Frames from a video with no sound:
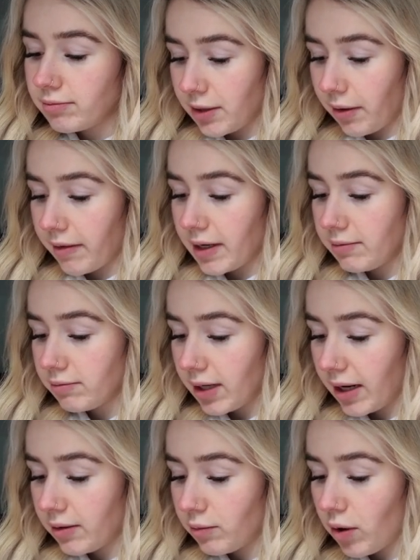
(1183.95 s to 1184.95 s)
January
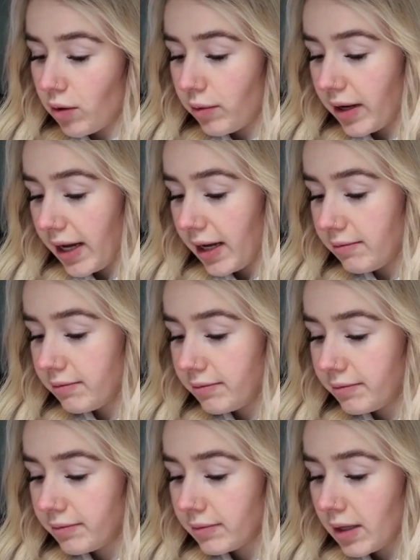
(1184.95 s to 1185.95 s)
and what we're
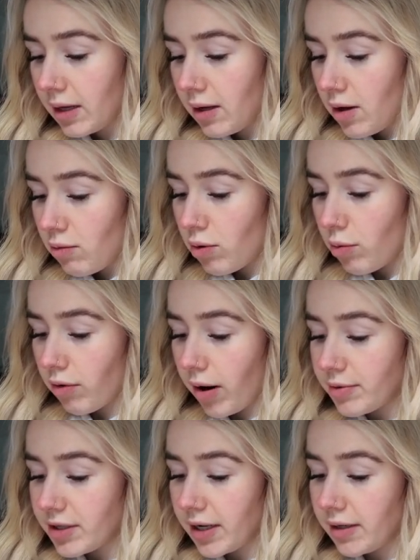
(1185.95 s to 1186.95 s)

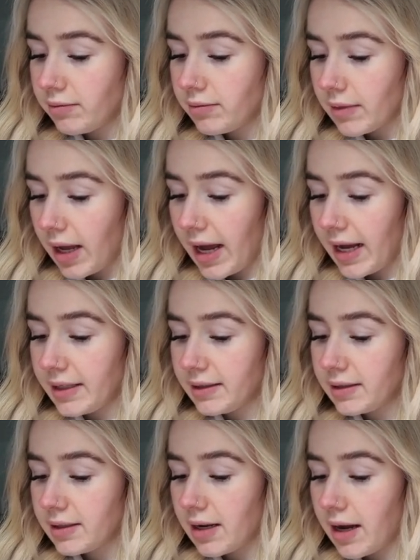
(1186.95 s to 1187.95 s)
up to.
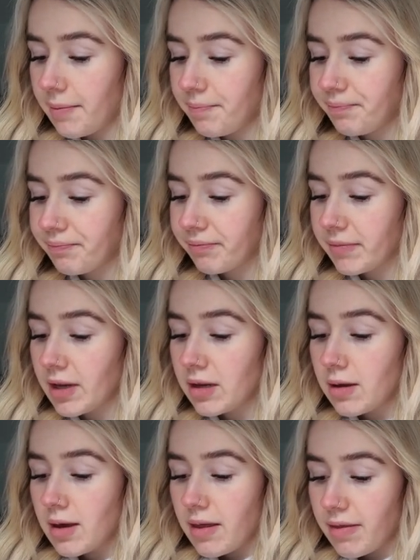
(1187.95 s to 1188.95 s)
And
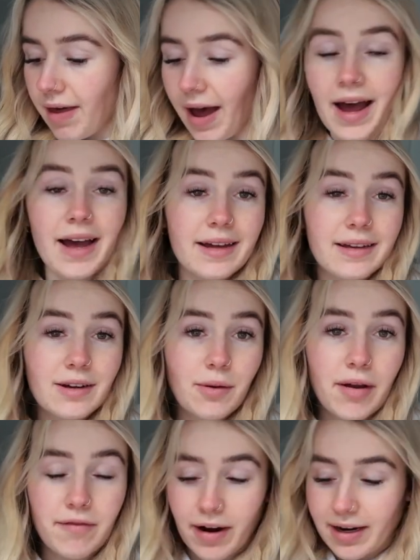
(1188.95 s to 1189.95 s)
that,
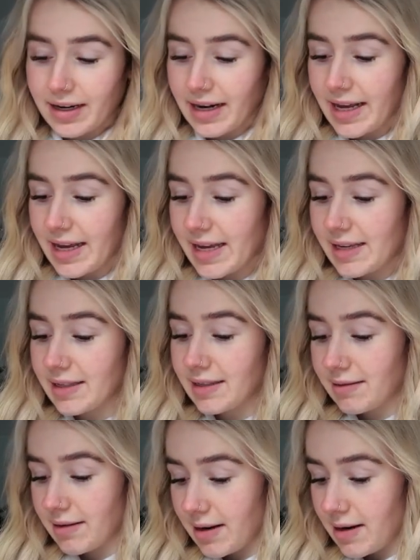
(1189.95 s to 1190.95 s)
quite frankly,
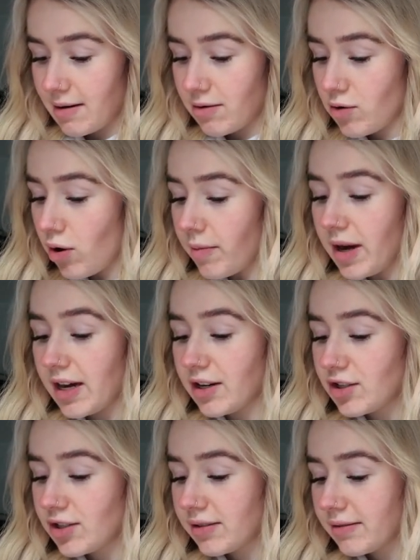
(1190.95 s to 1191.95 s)
is not
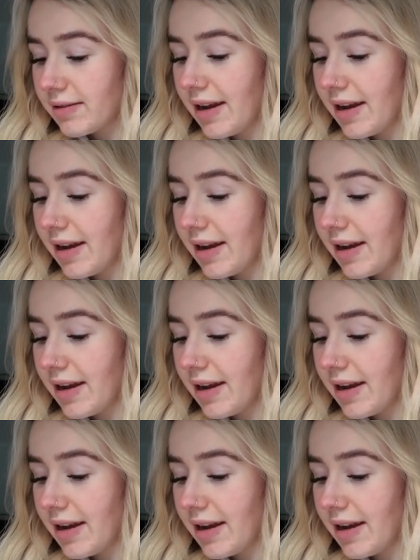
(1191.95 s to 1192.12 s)
much.